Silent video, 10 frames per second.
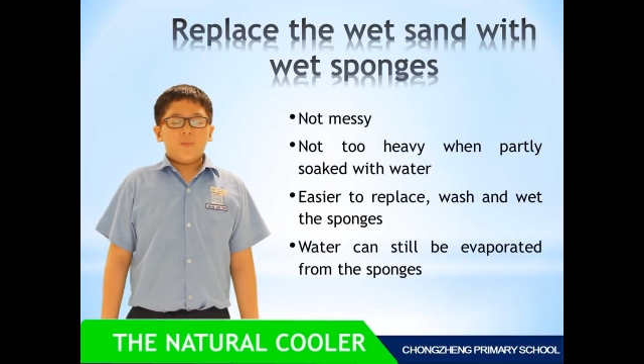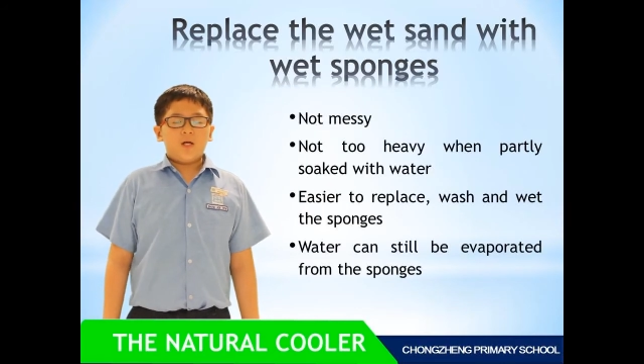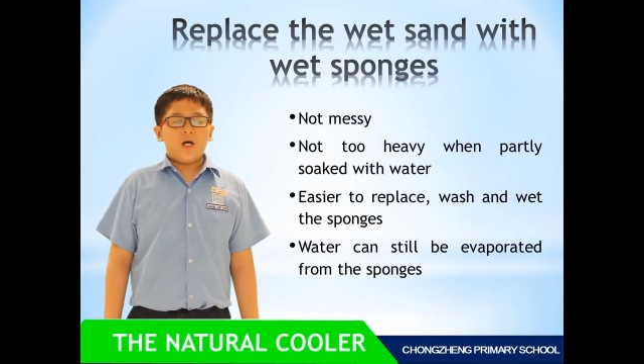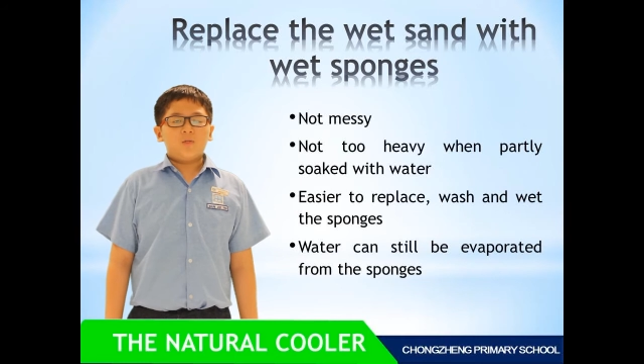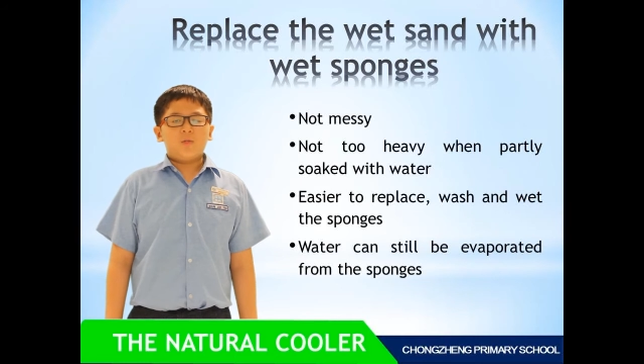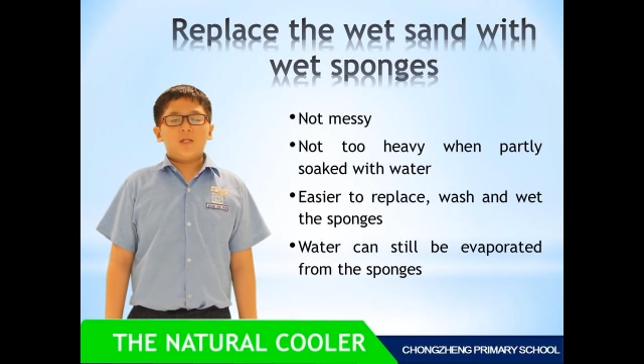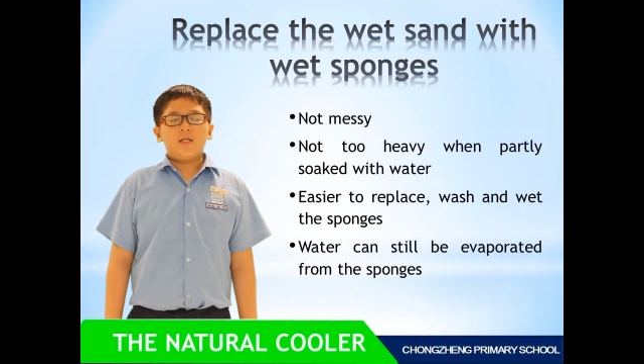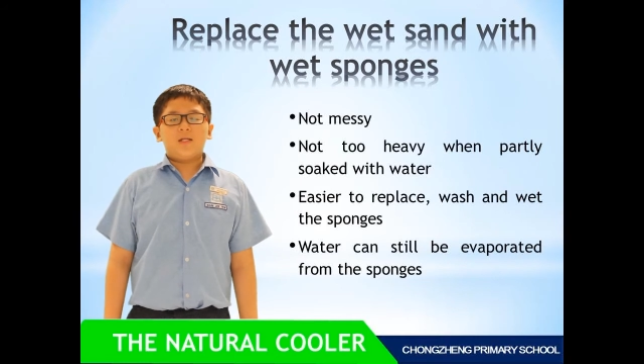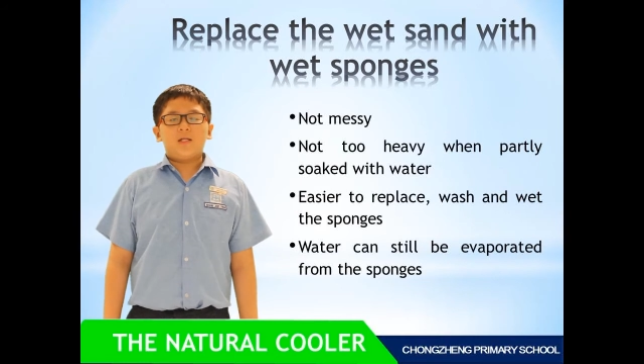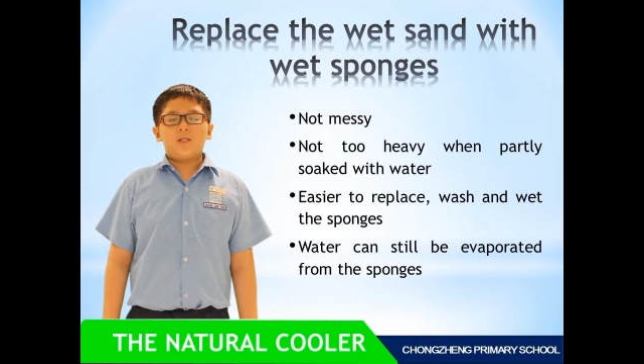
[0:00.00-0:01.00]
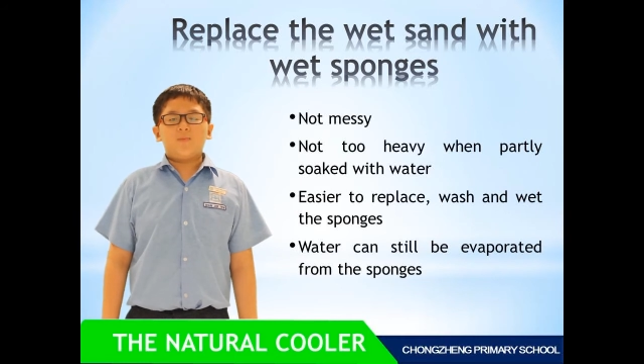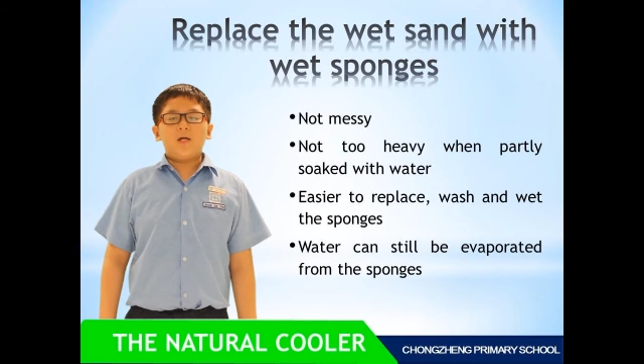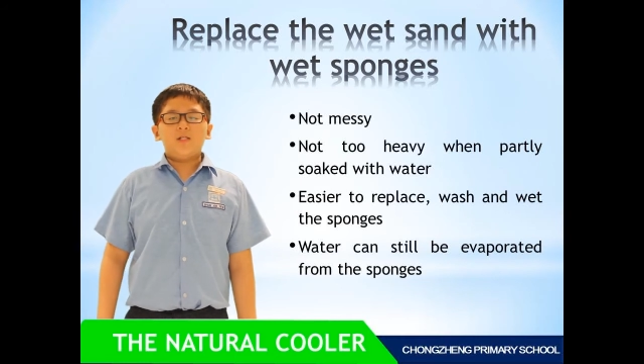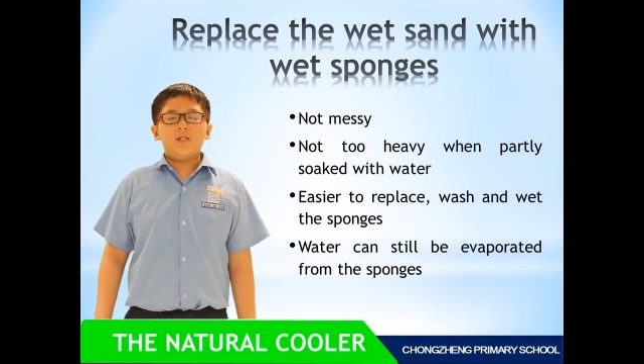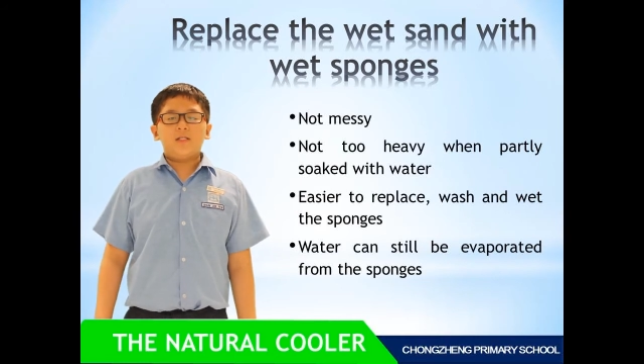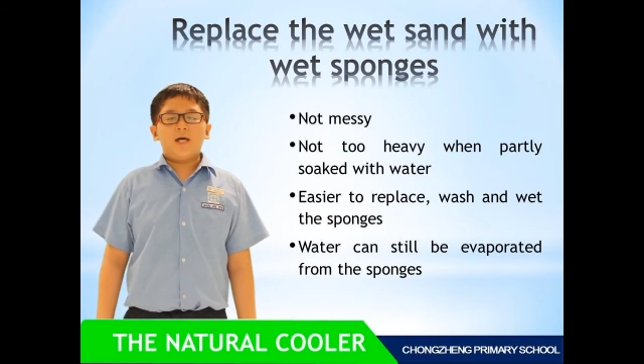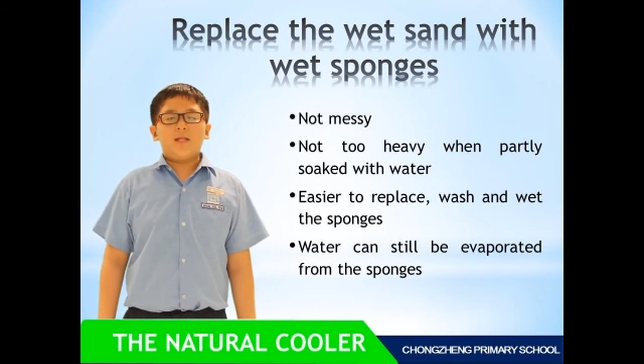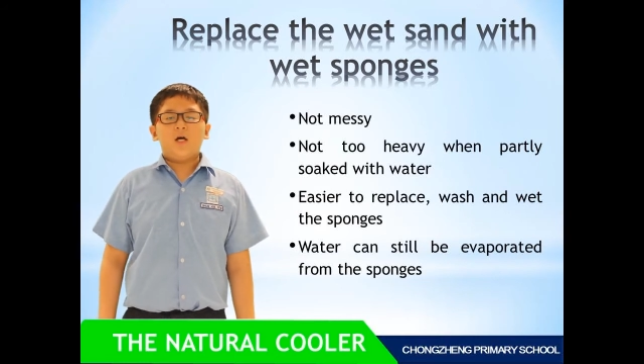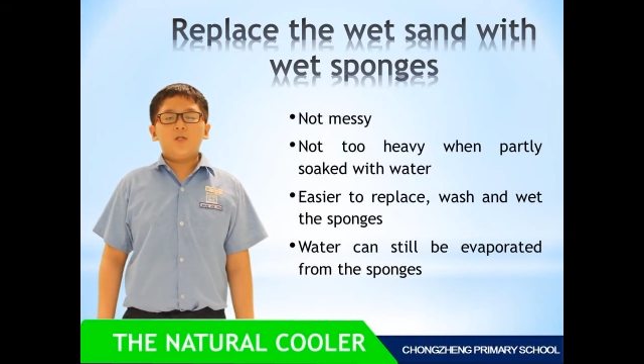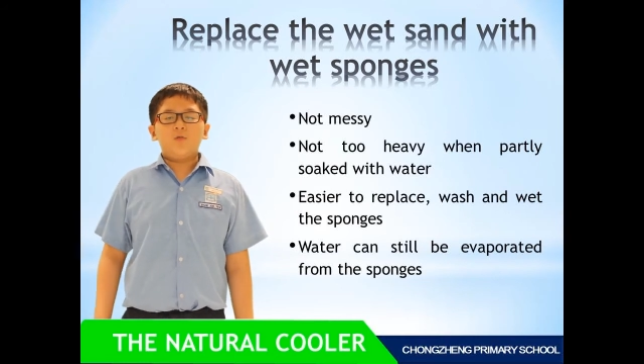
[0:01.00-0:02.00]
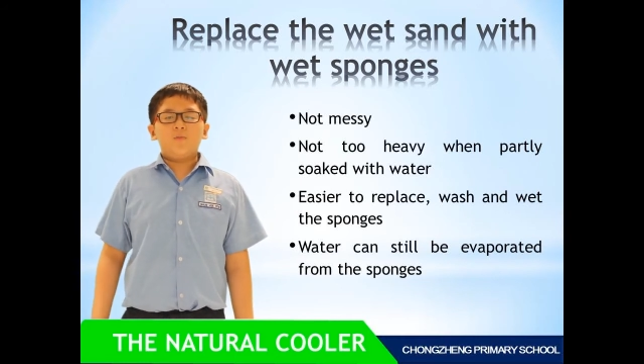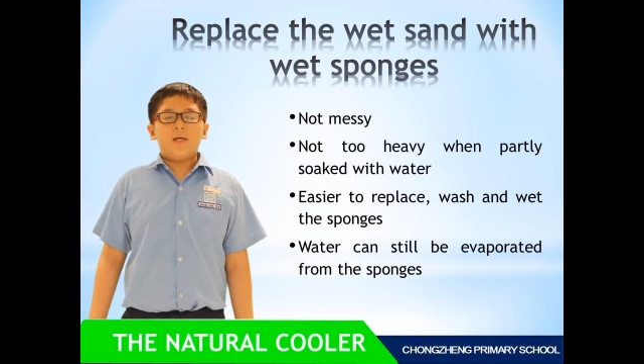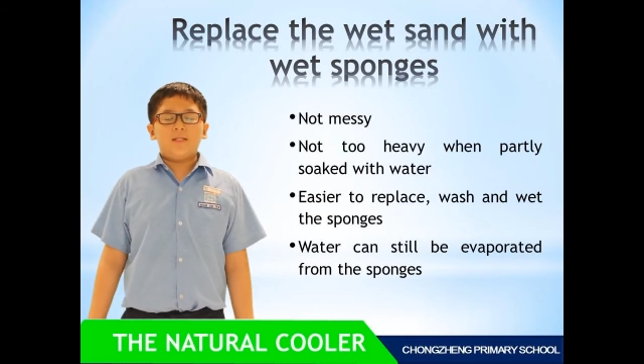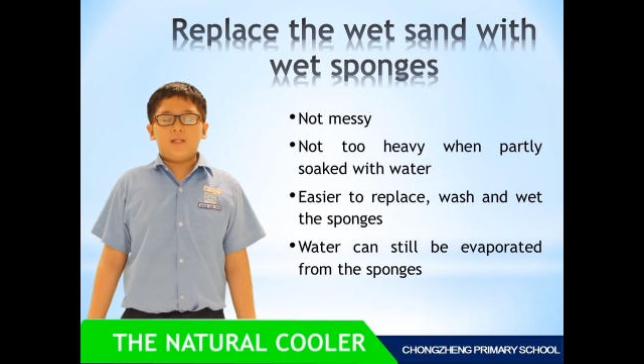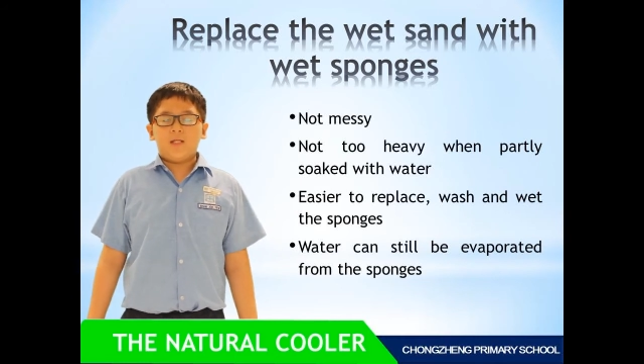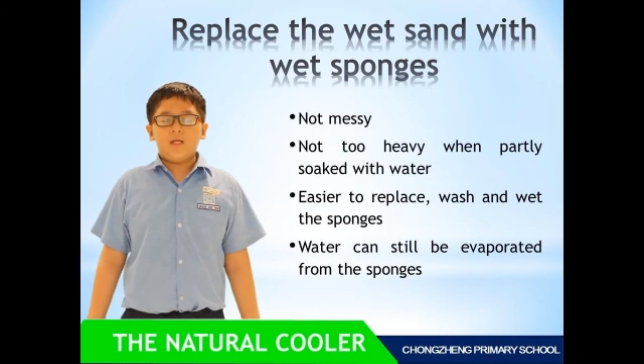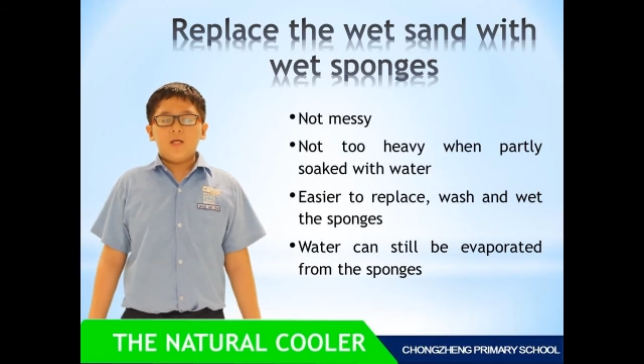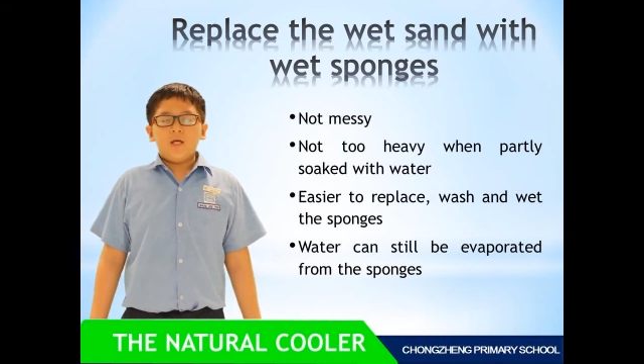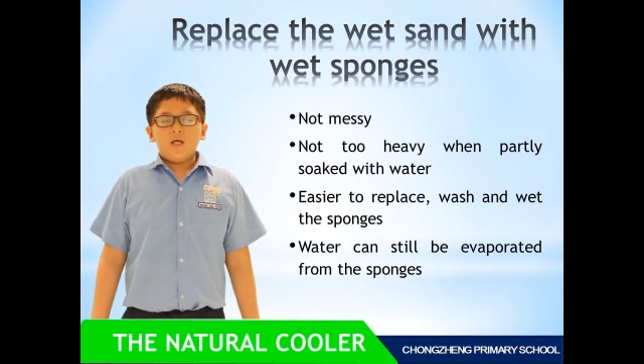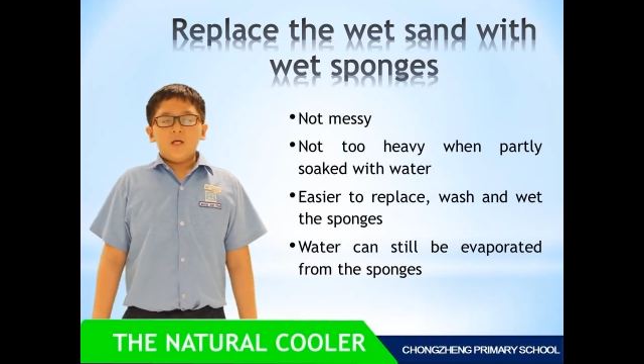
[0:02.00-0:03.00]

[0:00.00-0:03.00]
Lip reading: because we think that the sponges are not too messy,